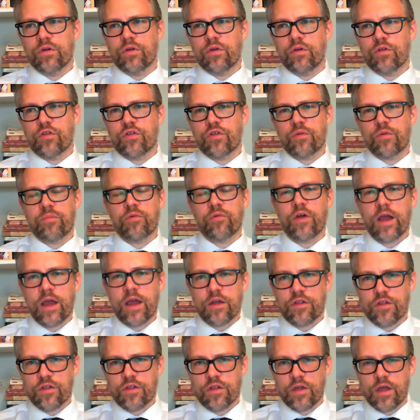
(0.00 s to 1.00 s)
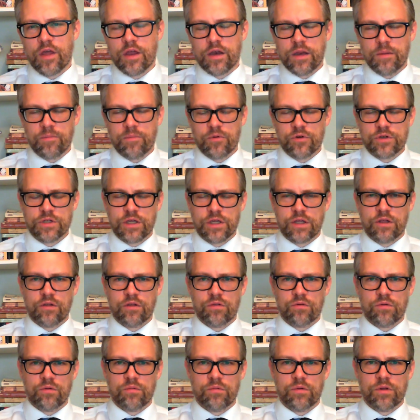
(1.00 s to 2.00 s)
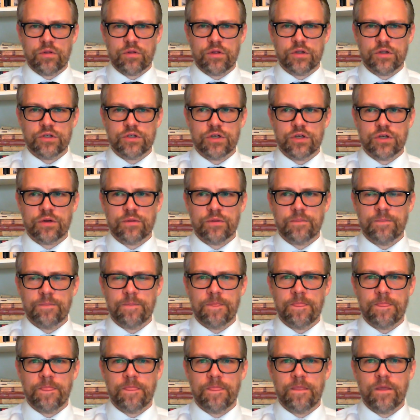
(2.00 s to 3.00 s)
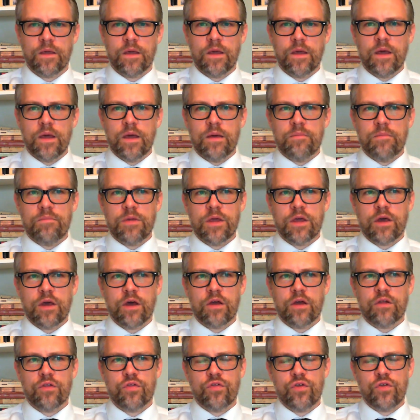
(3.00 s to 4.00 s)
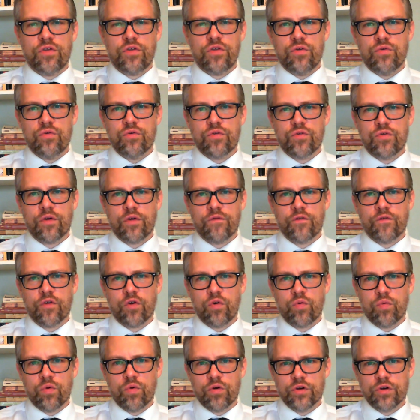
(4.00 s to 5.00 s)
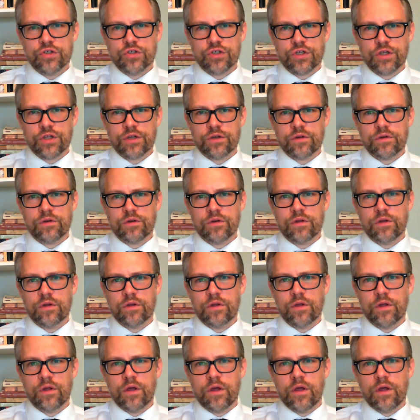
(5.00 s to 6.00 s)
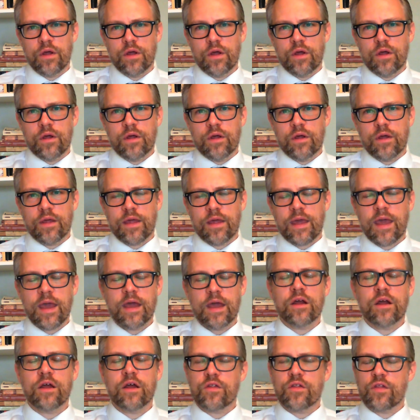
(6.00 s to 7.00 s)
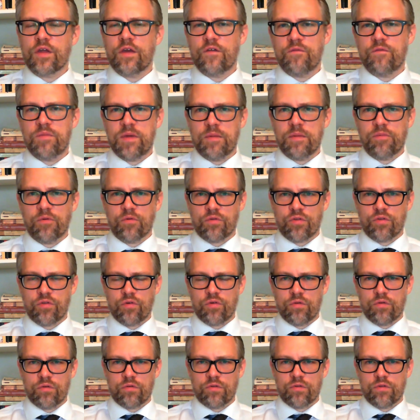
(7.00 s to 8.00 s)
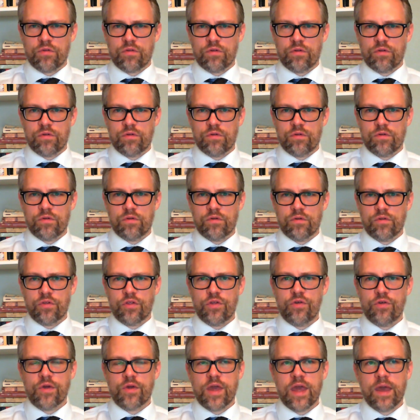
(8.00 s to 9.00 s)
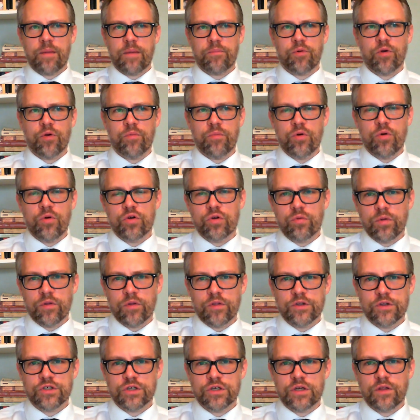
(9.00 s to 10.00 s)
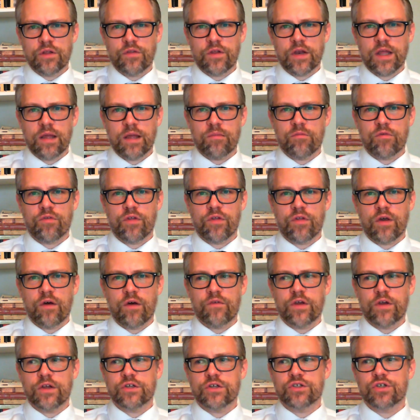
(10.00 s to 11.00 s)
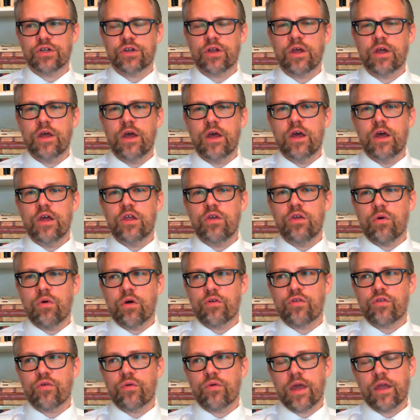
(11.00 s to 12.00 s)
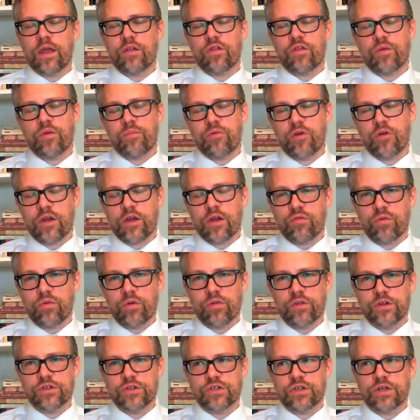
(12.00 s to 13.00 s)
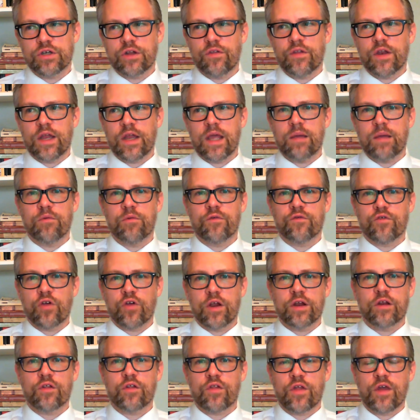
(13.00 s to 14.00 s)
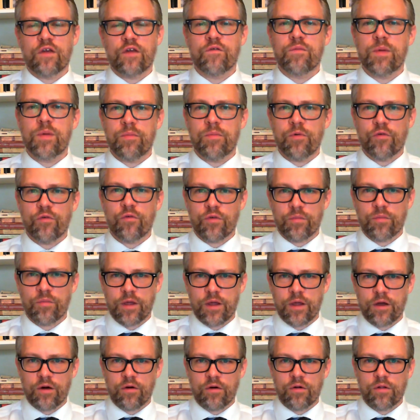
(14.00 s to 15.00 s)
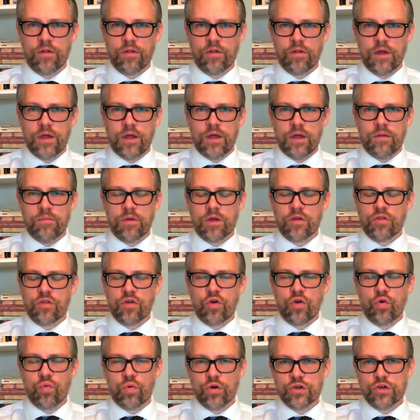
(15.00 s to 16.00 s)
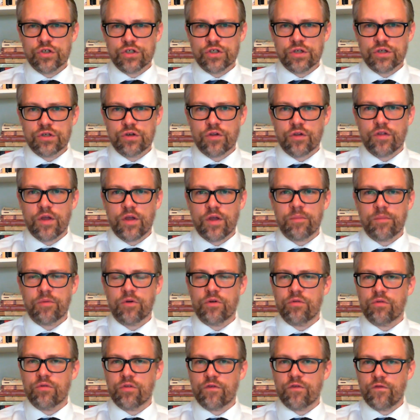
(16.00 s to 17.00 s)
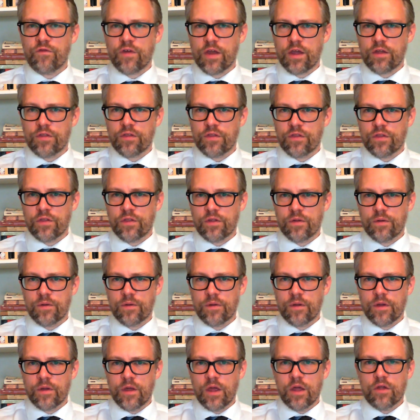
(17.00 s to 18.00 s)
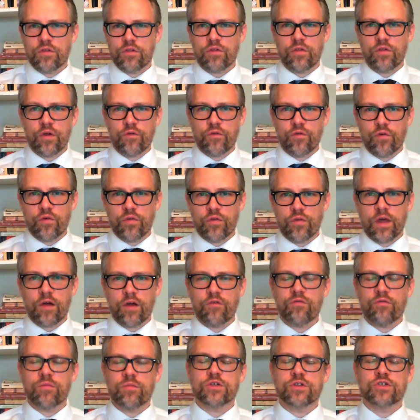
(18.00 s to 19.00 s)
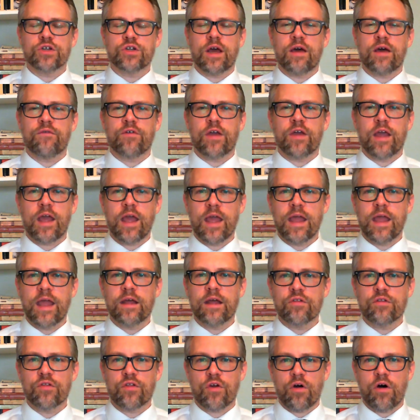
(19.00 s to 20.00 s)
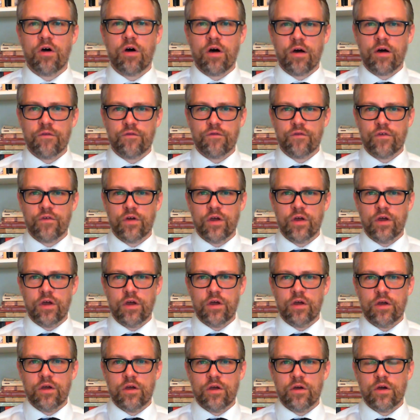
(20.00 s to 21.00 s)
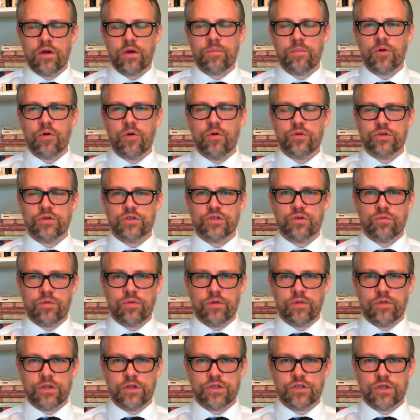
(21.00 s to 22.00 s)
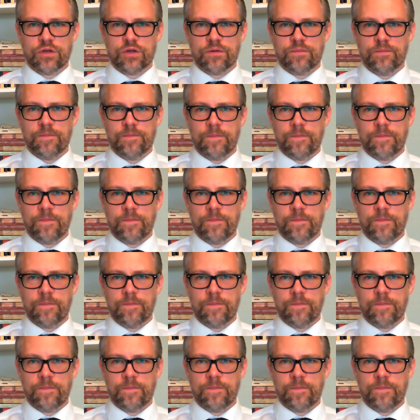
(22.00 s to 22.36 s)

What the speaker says: suppress any particular religion, because the use of coercion cannot save people's souls. So you can't promote a religion in the name of salvation. You also can't suppress religion in the name of trying to save people from hell, because coercion does not produce faith. So therefore, the government should have a hands-off approach to religion,